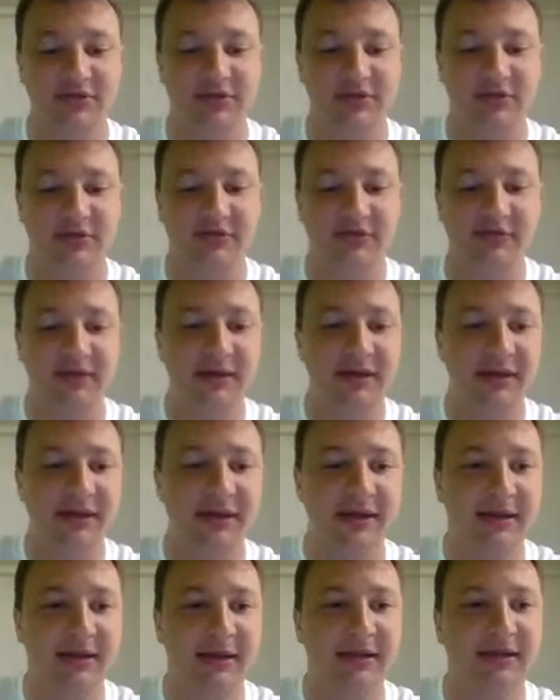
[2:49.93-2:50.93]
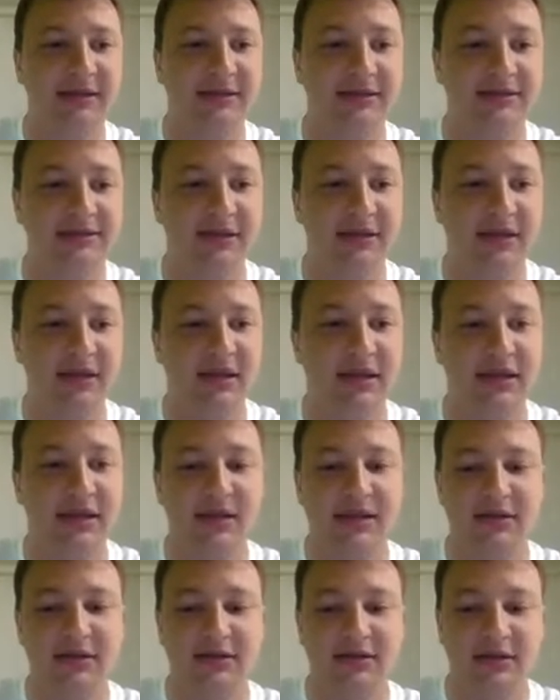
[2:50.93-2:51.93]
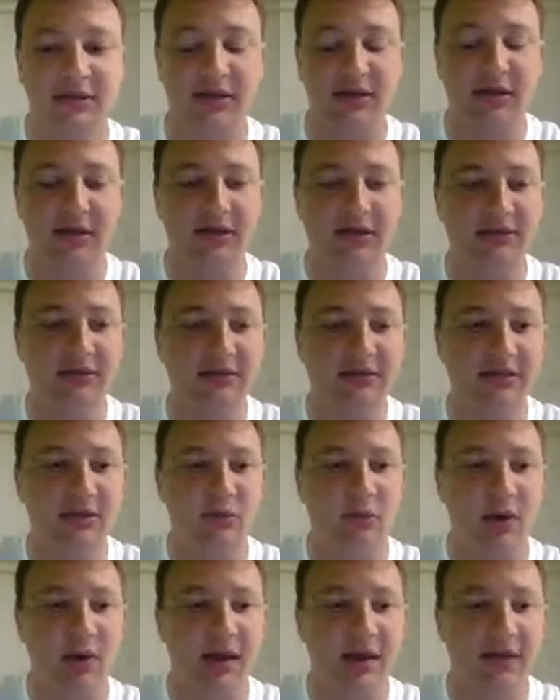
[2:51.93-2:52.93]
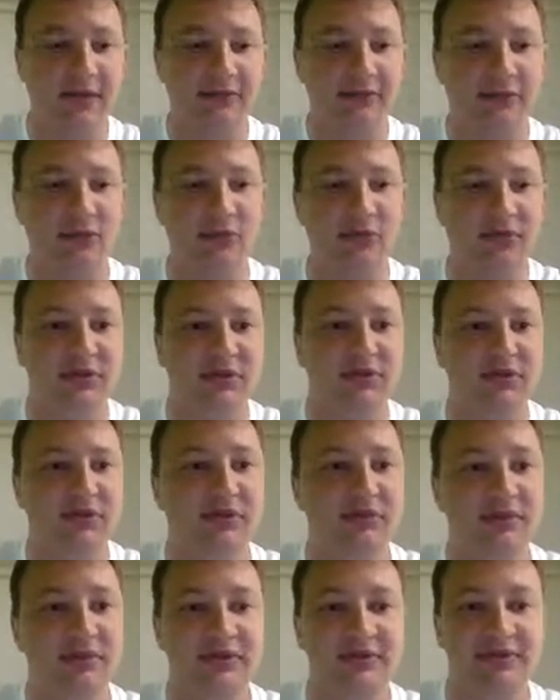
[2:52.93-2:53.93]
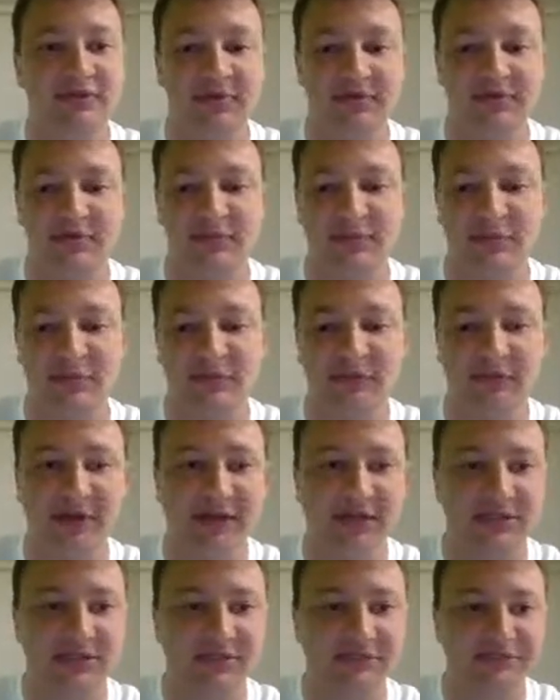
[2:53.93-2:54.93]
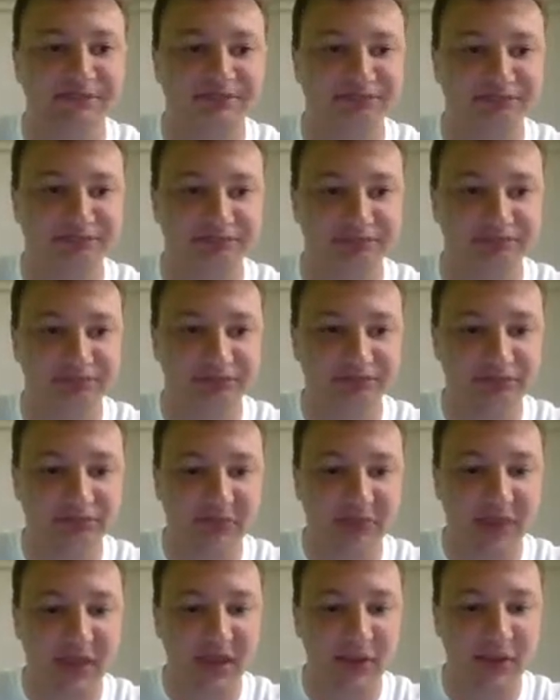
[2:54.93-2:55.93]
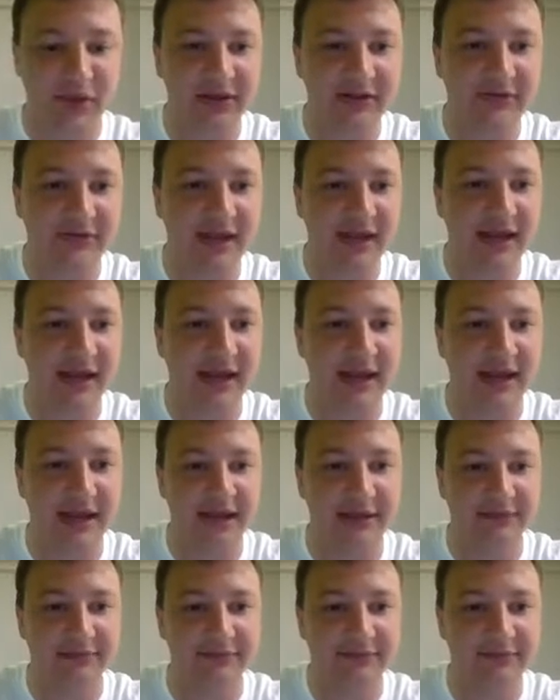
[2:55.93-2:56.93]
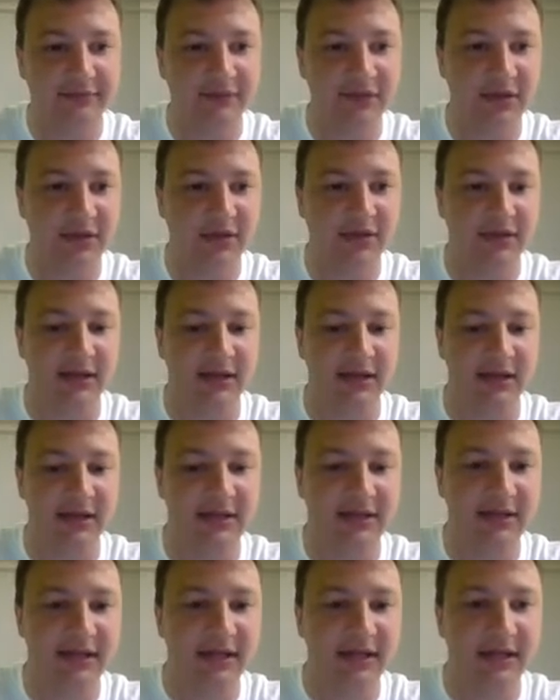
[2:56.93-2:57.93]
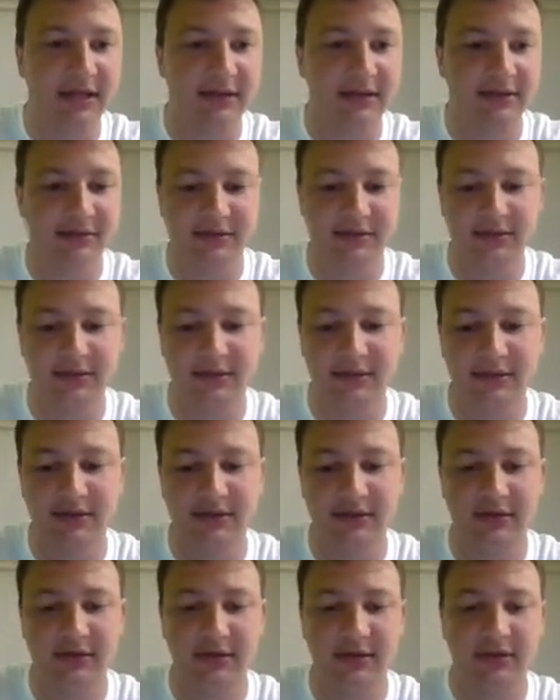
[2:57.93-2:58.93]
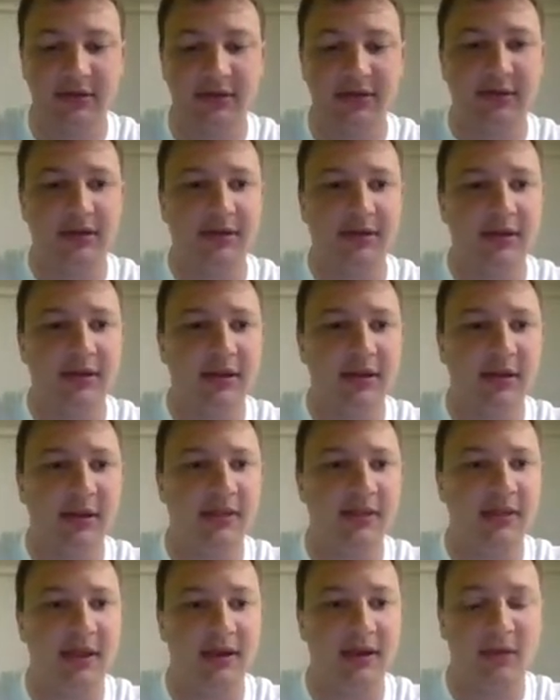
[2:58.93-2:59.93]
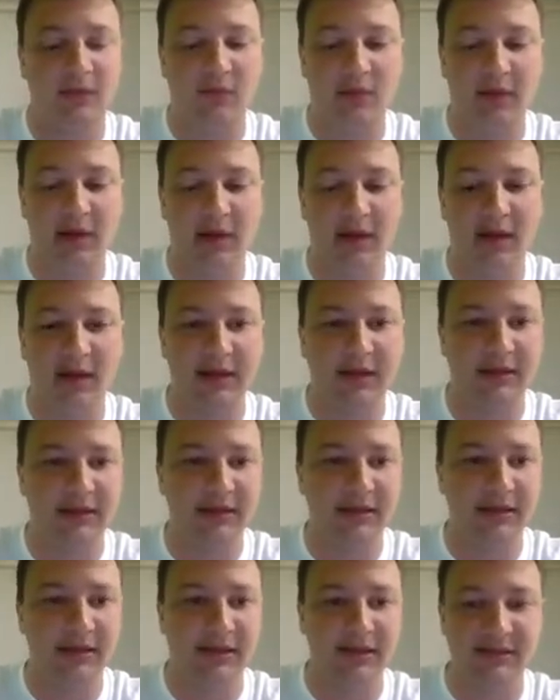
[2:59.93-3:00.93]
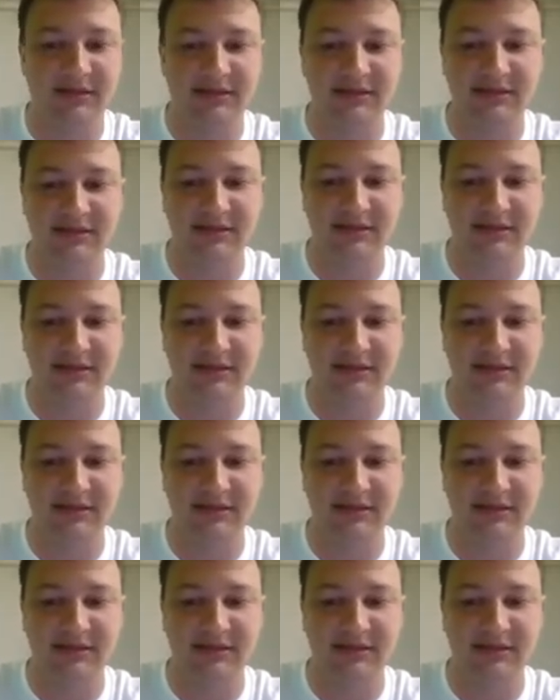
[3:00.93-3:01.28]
So we're going to define it as uh, dy for the derivative of the mole fraction. We give that eta, not e eta, and then y as